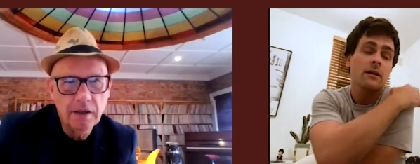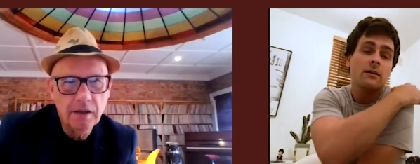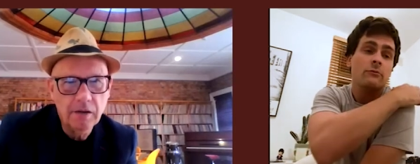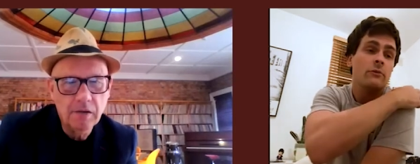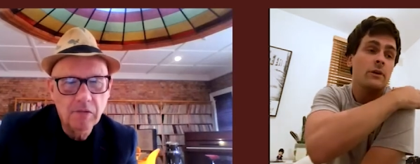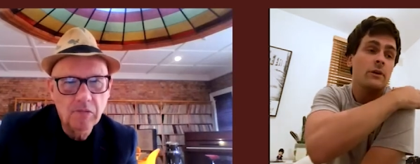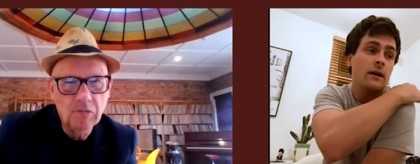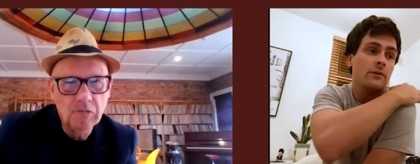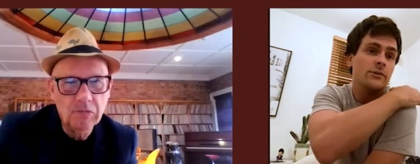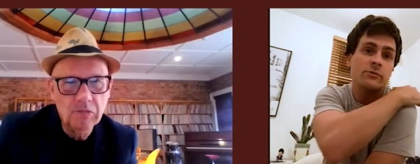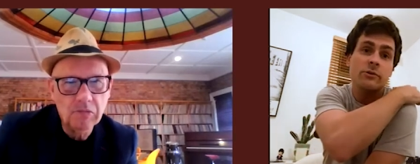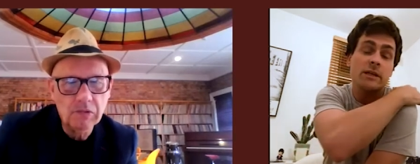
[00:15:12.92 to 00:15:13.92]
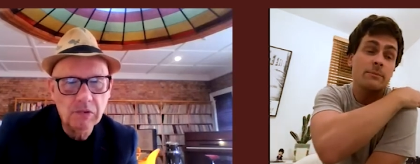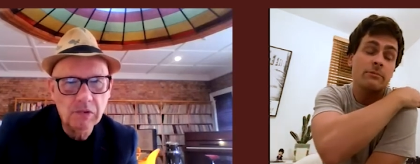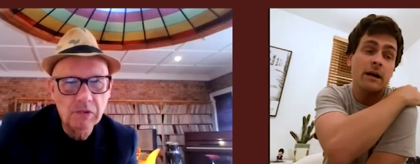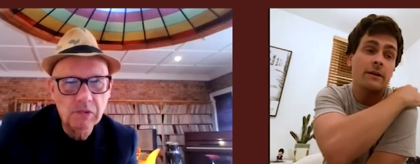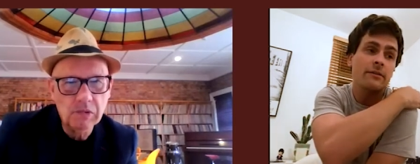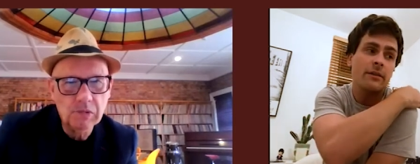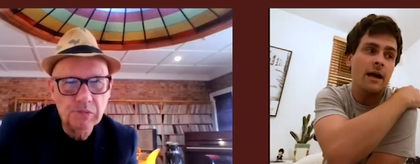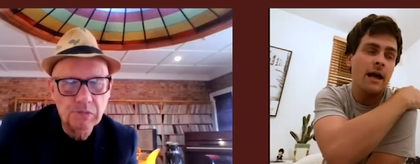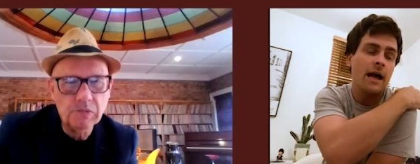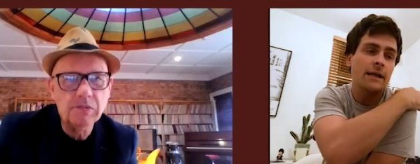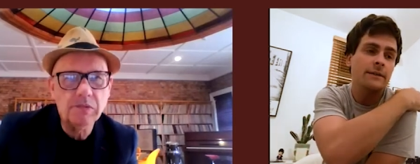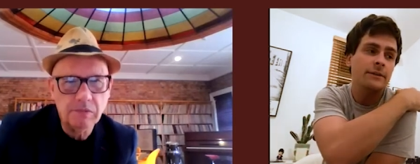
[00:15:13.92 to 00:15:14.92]
Speaker 1: really, I was really proud of
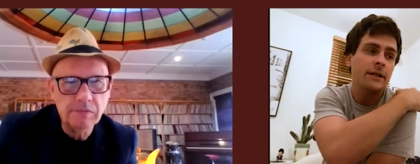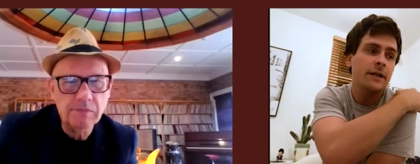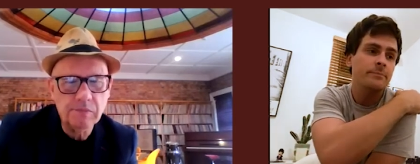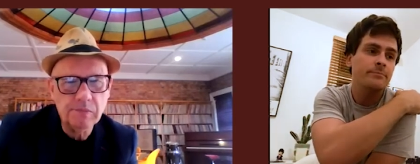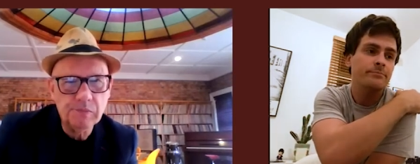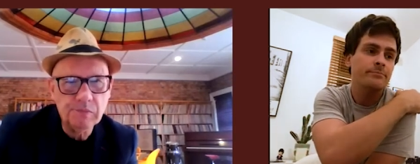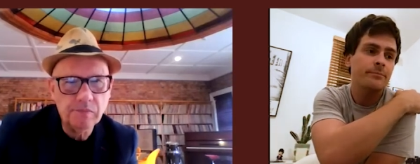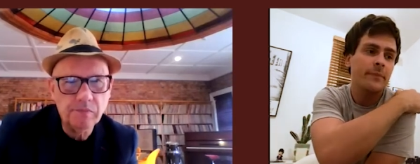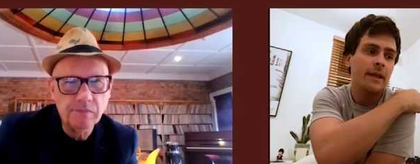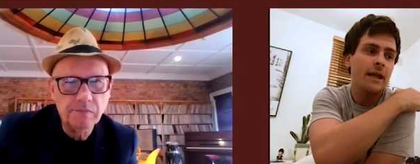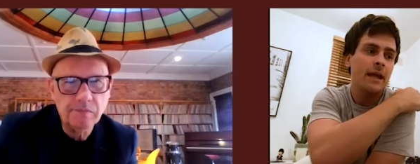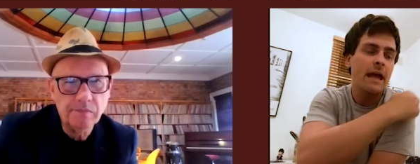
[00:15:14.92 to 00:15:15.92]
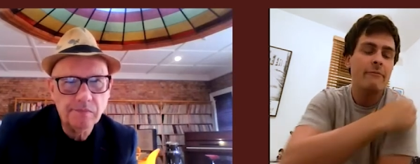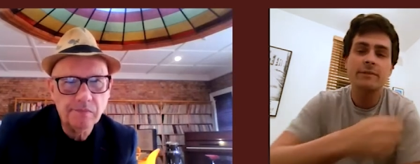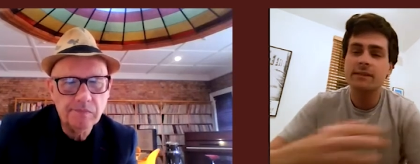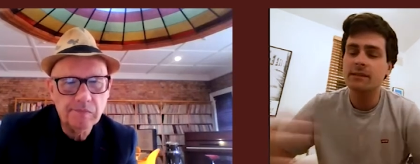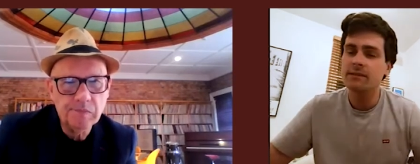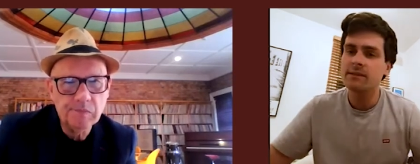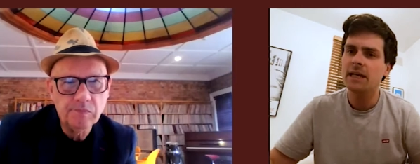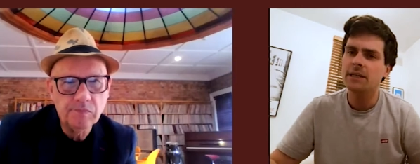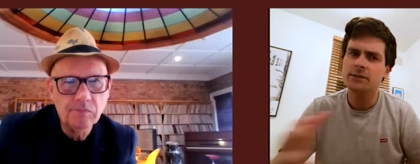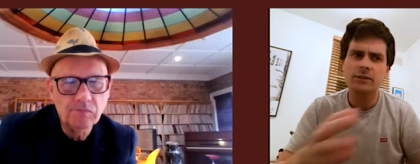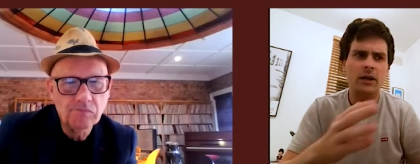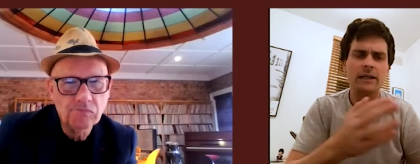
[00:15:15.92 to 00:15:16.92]
that. And um, ever since then,
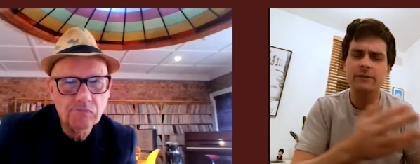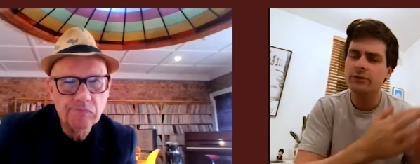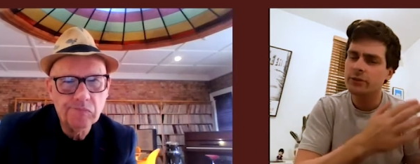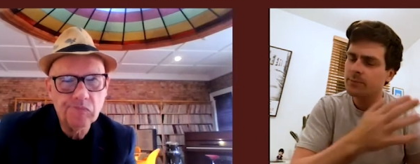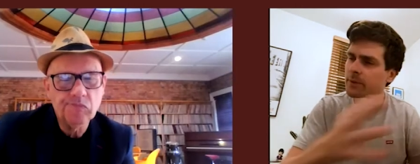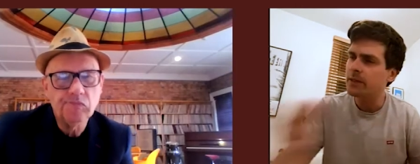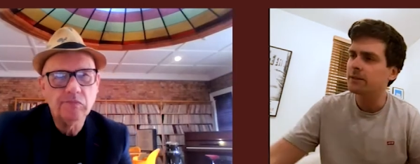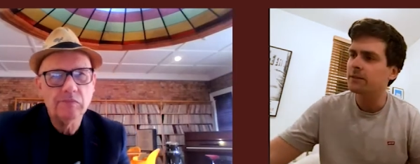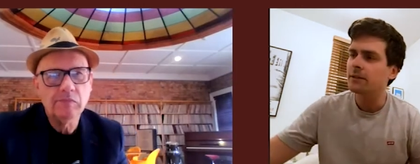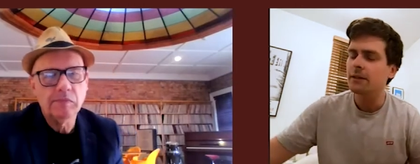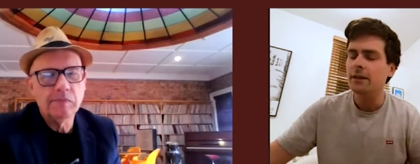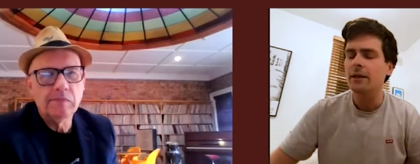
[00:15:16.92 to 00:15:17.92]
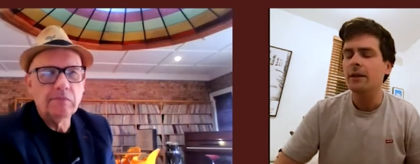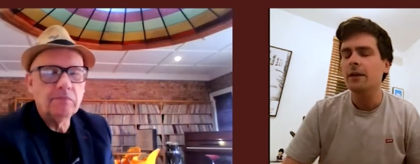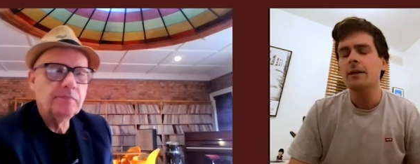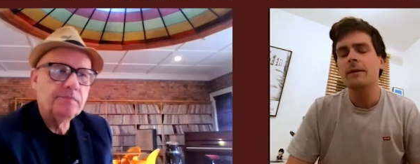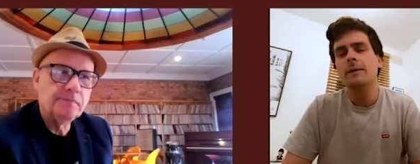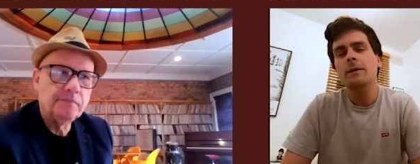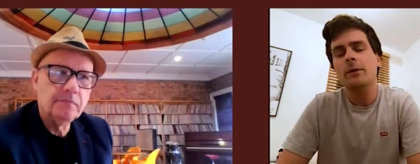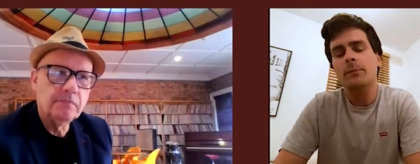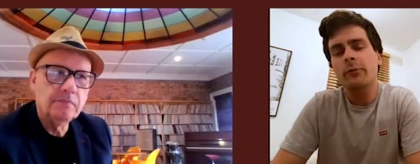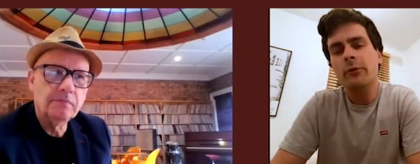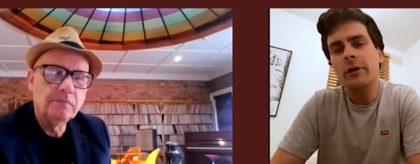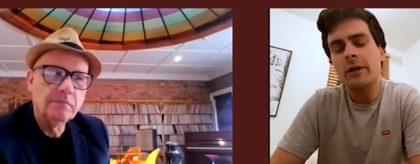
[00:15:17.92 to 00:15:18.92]
it's kind of just been, you know,
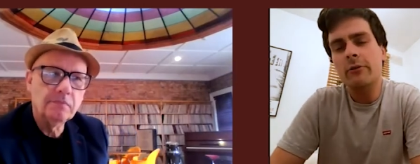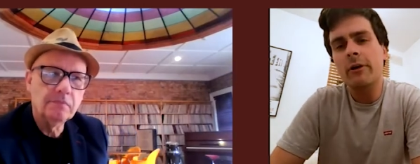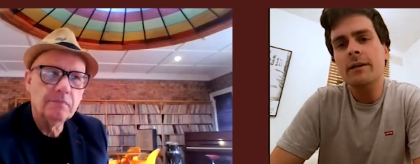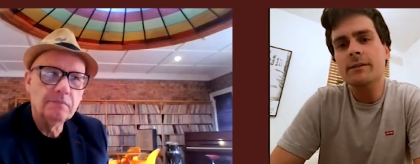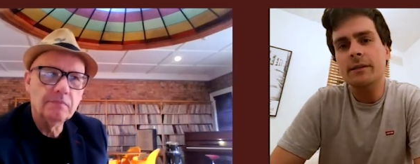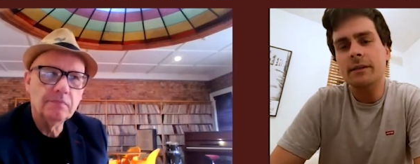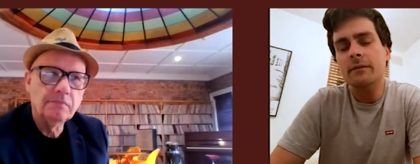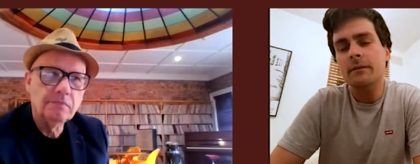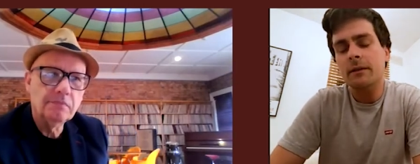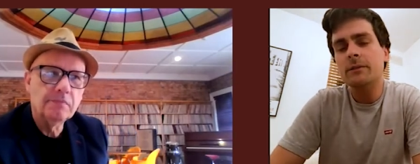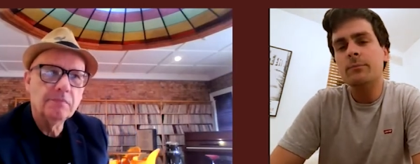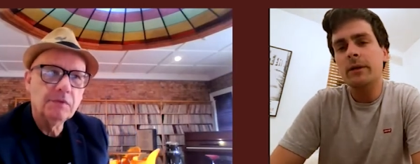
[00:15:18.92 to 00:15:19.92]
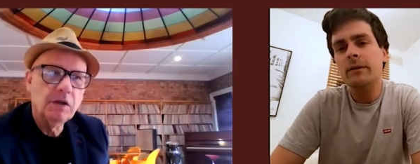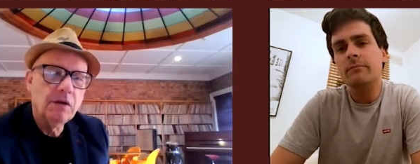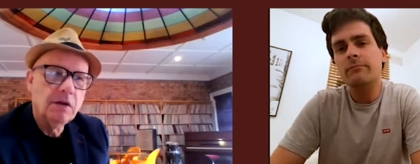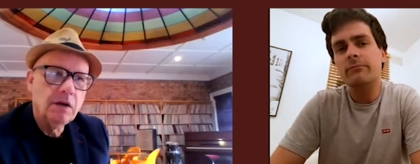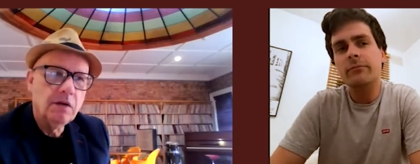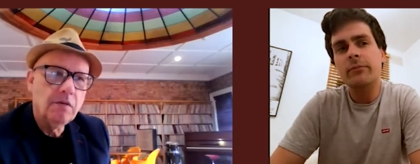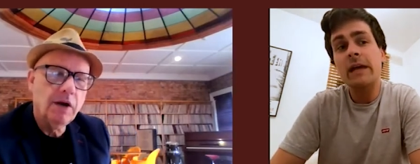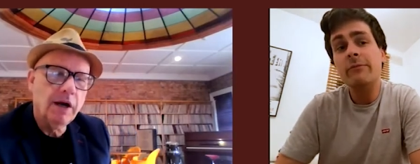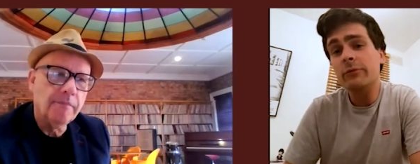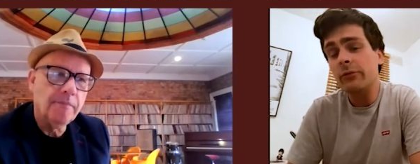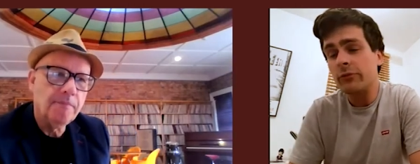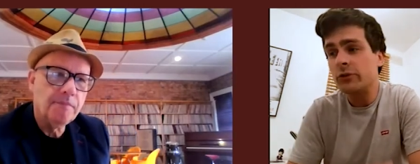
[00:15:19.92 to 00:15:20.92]
pretty crazy. It's been
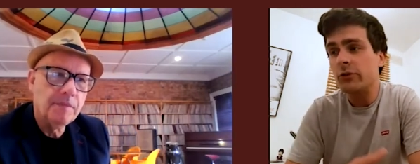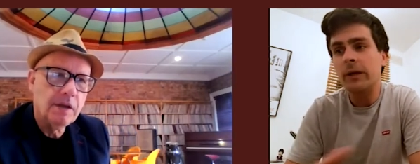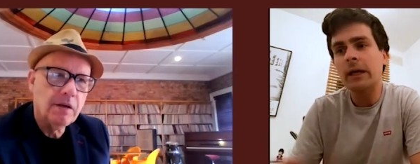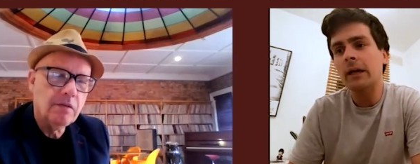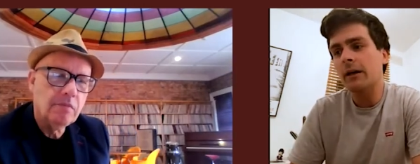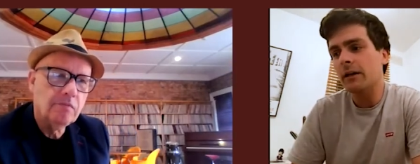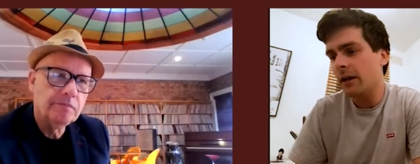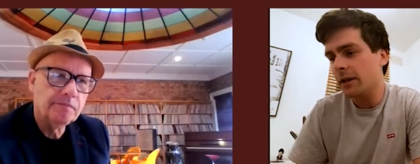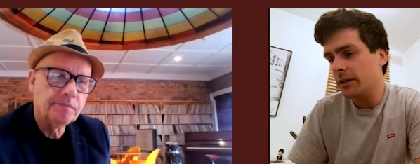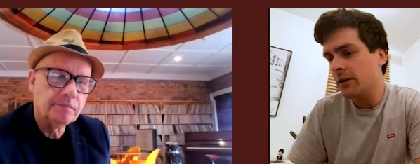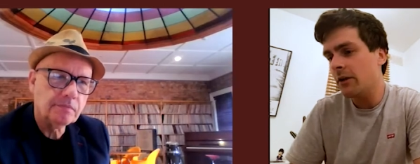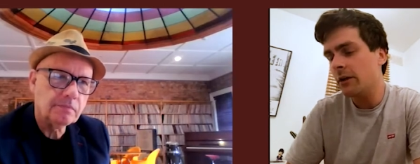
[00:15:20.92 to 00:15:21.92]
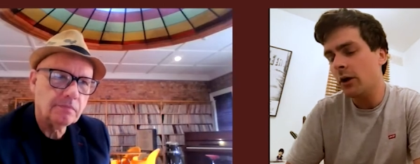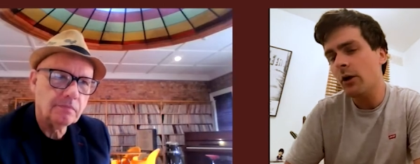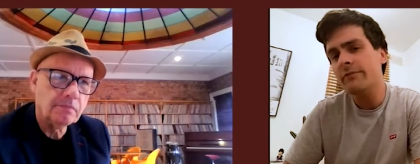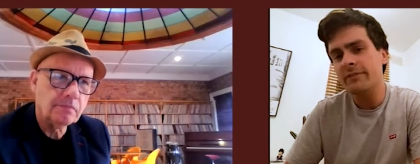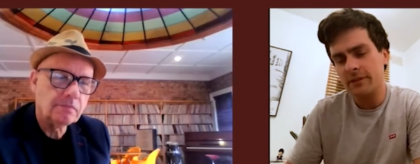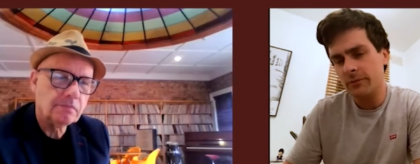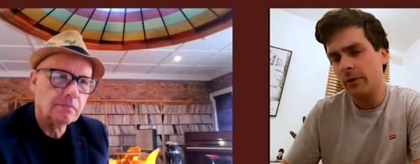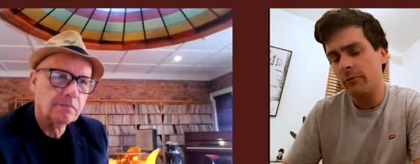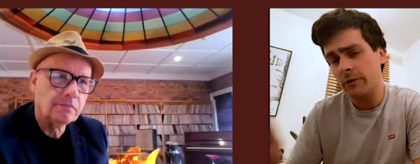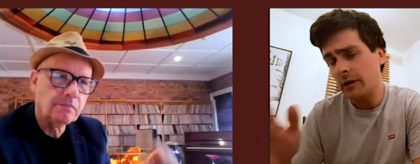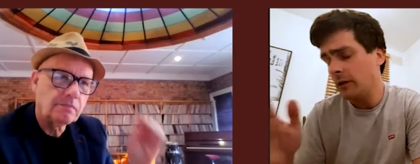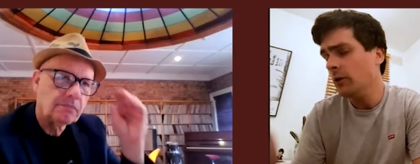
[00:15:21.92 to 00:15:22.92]
even right. during like you know a lot of it we
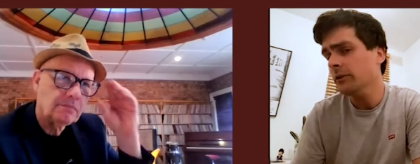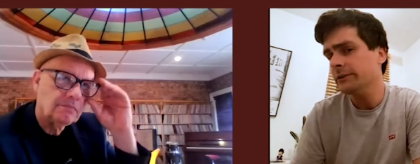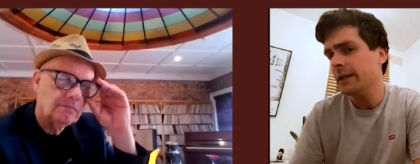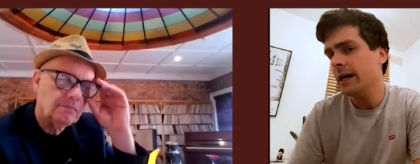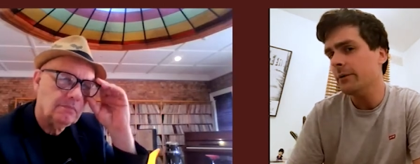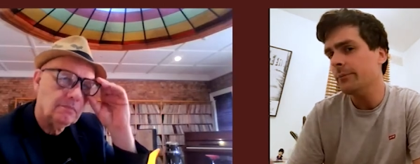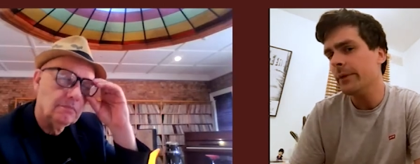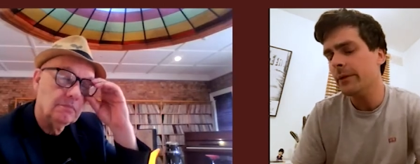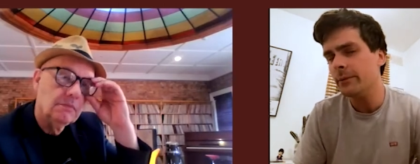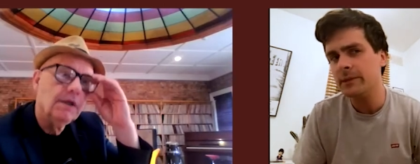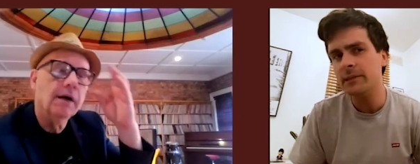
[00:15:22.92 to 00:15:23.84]
were in a lockdown but it was